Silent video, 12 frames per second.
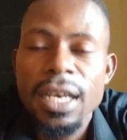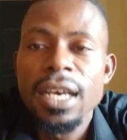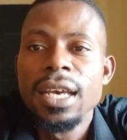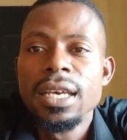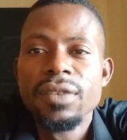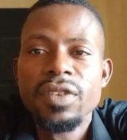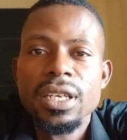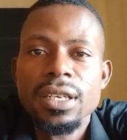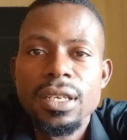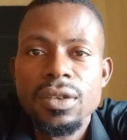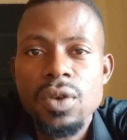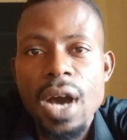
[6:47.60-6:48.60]
if
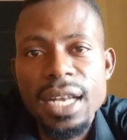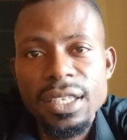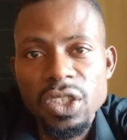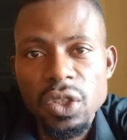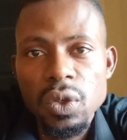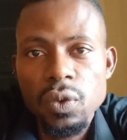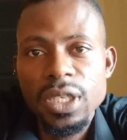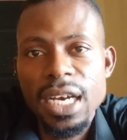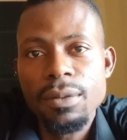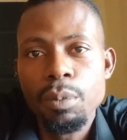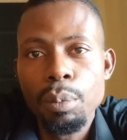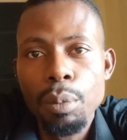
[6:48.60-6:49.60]
your heart tissues, which are
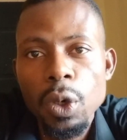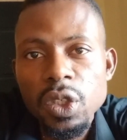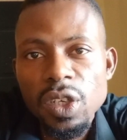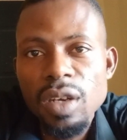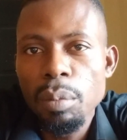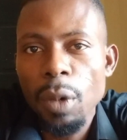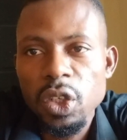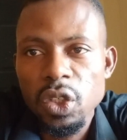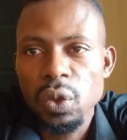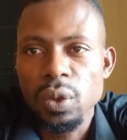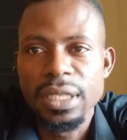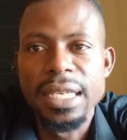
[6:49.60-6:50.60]
mostly muscles,
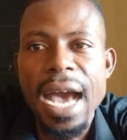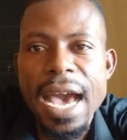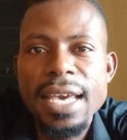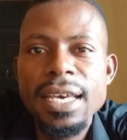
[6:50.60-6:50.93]
die,